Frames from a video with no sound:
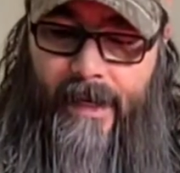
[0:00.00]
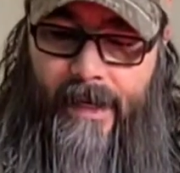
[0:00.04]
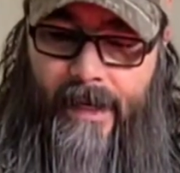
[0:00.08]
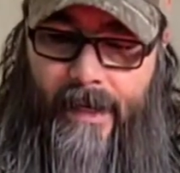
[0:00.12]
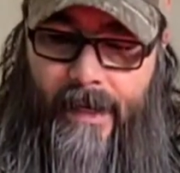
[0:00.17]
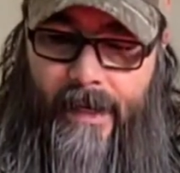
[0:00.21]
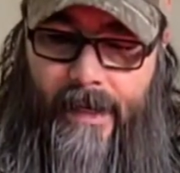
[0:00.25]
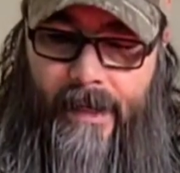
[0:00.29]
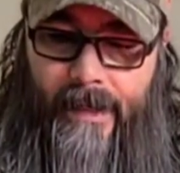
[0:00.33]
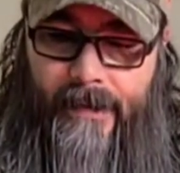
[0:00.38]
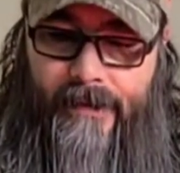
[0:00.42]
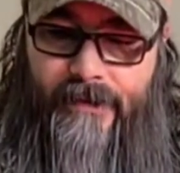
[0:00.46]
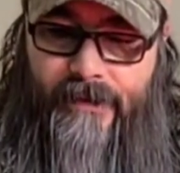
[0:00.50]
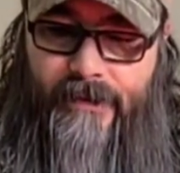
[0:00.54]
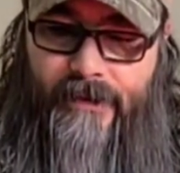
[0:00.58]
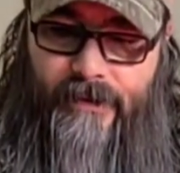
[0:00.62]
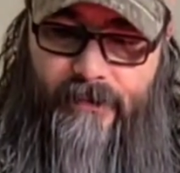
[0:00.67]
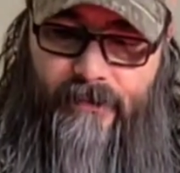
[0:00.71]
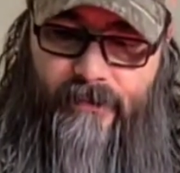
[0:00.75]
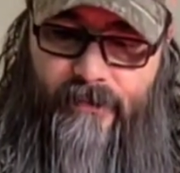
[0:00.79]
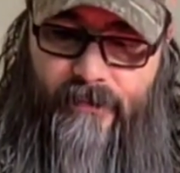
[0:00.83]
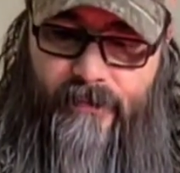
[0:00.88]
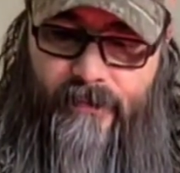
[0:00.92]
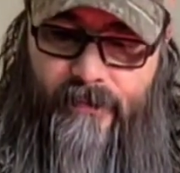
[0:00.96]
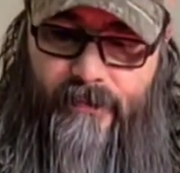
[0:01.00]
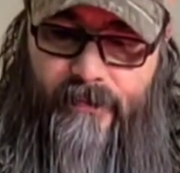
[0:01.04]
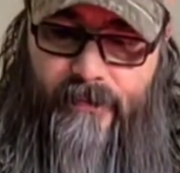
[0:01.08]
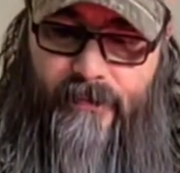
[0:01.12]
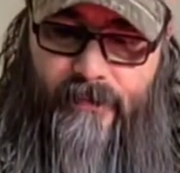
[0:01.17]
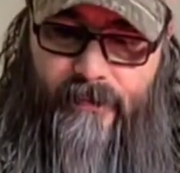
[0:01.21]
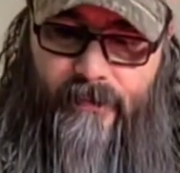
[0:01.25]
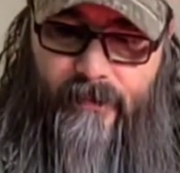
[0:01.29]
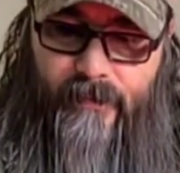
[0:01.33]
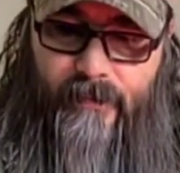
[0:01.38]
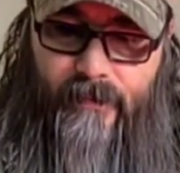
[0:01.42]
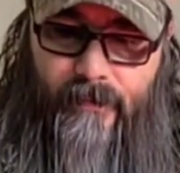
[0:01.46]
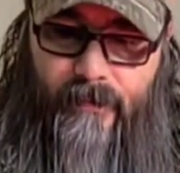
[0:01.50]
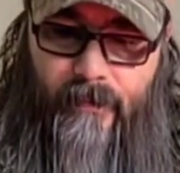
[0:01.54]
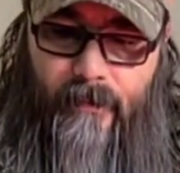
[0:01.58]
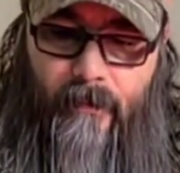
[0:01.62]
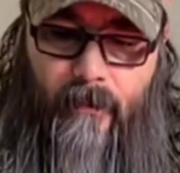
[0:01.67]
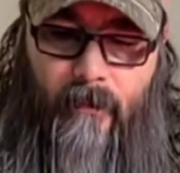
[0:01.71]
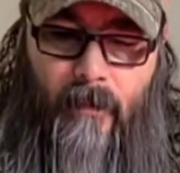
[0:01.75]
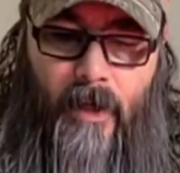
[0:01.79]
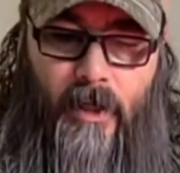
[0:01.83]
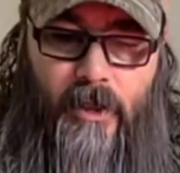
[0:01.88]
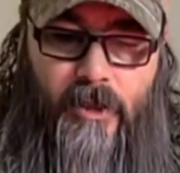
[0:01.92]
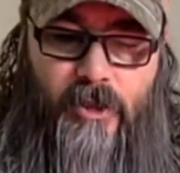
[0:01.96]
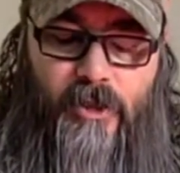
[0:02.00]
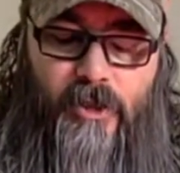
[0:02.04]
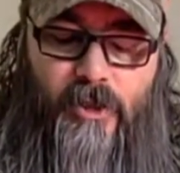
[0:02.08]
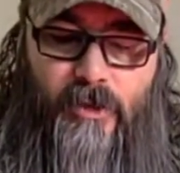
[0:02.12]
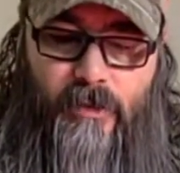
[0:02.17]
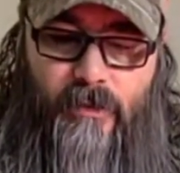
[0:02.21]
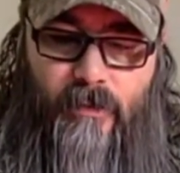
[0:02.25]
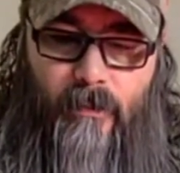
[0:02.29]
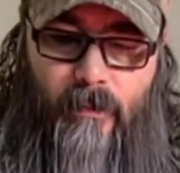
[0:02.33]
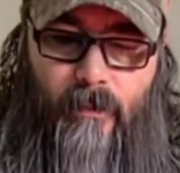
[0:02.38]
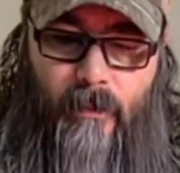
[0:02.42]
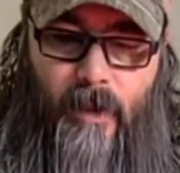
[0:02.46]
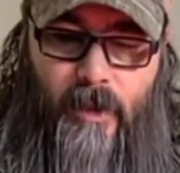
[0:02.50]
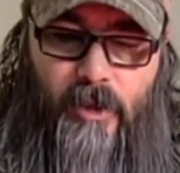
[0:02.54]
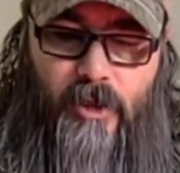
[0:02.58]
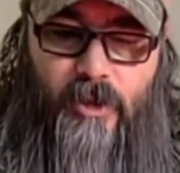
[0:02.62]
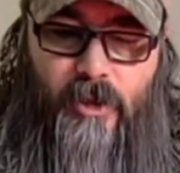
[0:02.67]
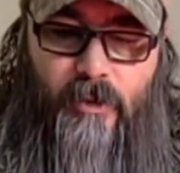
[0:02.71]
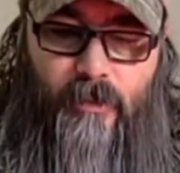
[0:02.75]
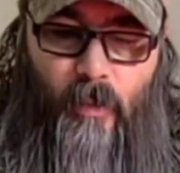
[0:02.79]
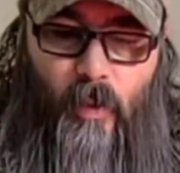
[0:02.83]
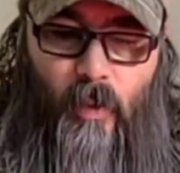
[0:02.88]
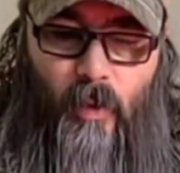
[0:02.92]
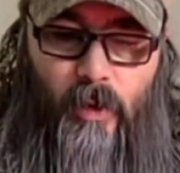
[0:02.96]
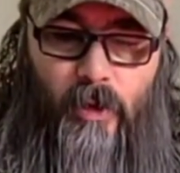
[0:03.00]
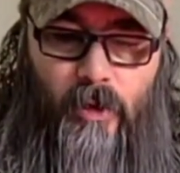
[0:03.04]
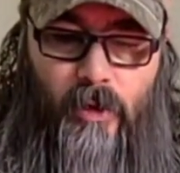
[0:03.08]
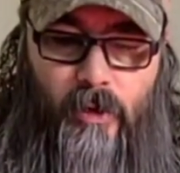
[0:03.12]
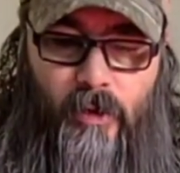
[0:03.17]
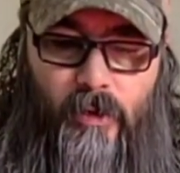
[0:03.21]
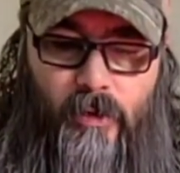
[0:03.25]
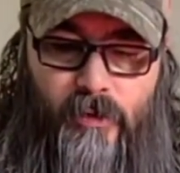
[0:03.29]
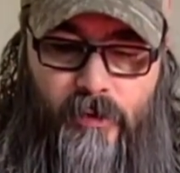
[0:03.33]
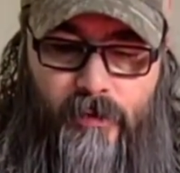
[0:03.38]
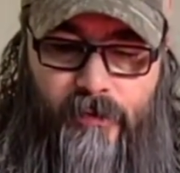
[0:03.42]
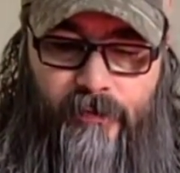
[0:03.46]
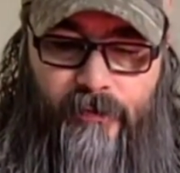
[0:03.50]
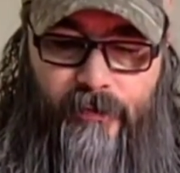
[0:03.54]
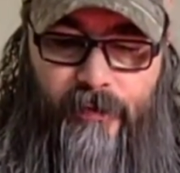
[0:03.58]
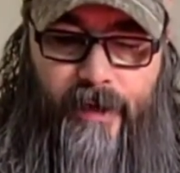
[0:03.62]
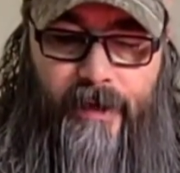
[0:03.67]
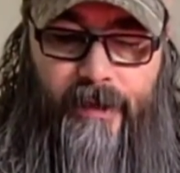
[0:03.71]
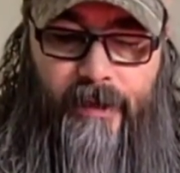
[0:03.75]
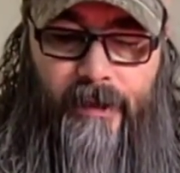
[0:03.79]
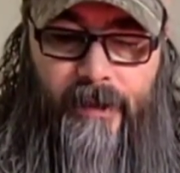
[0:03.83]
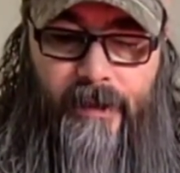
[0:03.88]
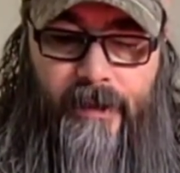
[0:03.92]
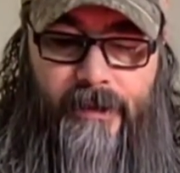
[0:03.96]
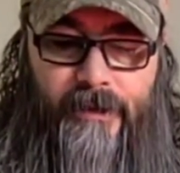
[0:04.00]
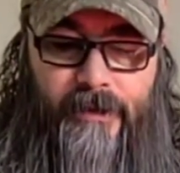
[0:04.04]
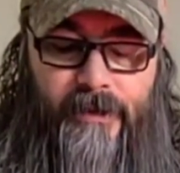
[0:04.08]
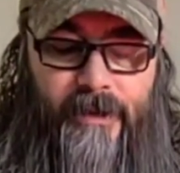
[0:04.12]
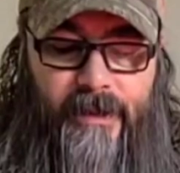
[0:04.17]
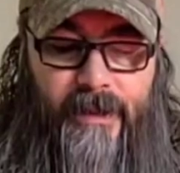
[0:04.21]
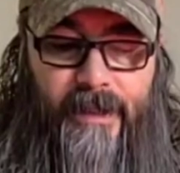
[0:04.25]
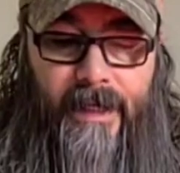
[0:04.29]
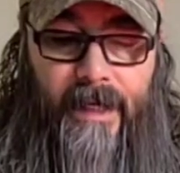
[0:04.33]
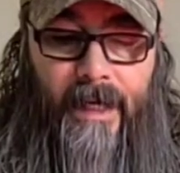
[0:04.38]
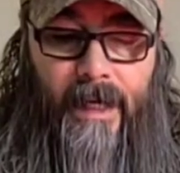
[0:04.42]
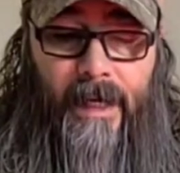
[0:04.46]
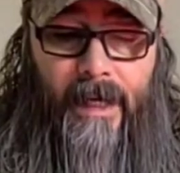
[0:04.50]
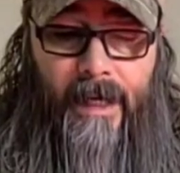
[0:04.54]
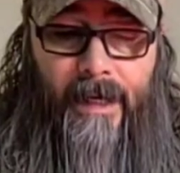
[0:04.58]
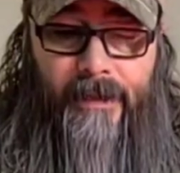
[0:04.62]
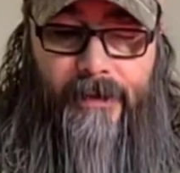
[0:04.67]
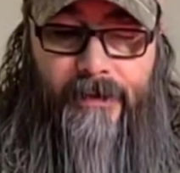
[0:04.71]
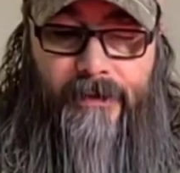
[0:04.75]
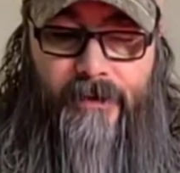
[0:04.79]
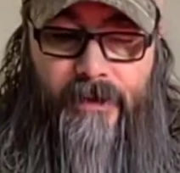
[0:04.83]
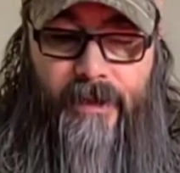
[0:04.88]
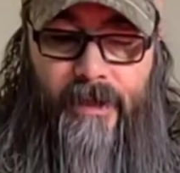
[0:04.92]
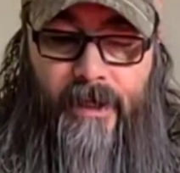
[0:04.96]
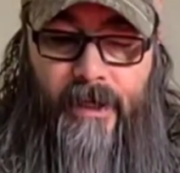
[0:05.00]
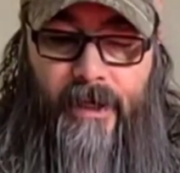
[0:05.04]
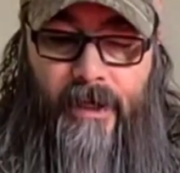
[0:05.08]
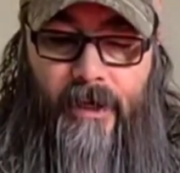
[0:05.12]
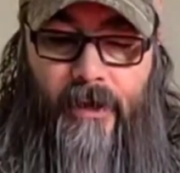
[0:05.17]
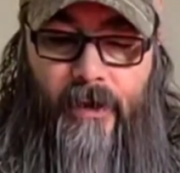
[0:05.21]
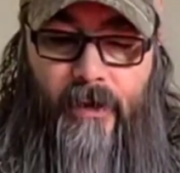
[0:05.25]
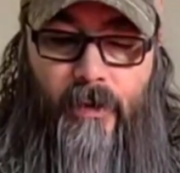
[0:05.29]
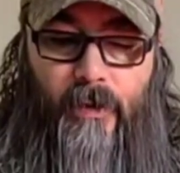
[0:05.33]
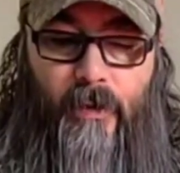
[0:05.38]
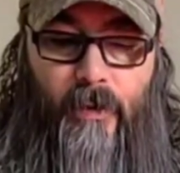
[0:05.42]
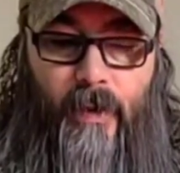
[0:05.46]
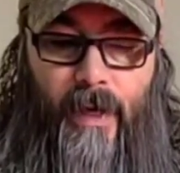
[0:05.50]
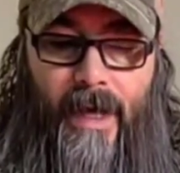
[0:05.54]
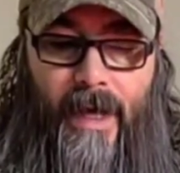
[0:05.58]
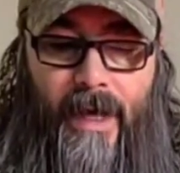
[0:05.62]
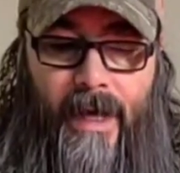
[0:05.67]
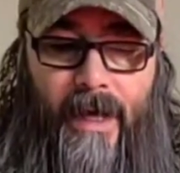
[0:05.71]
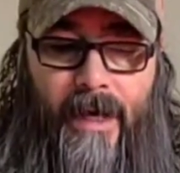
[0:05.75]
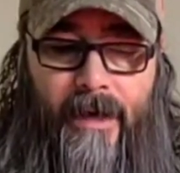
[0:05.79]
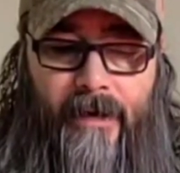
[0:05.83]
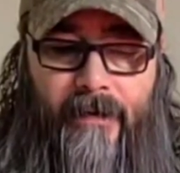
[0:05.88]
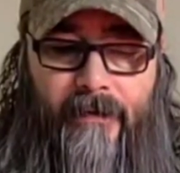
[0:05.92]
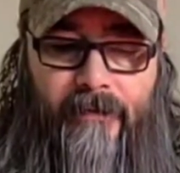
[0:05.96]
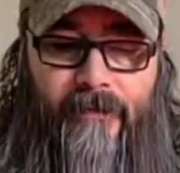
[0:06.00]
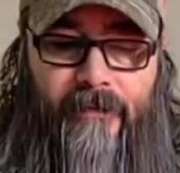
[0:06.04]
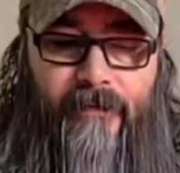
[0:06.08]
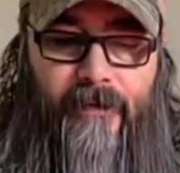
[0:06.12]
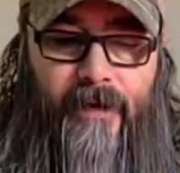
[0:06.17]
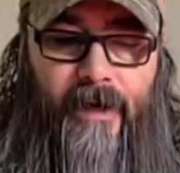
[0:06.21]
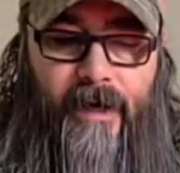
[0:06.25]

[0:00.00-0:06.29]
It's much more user friendly to the guys who have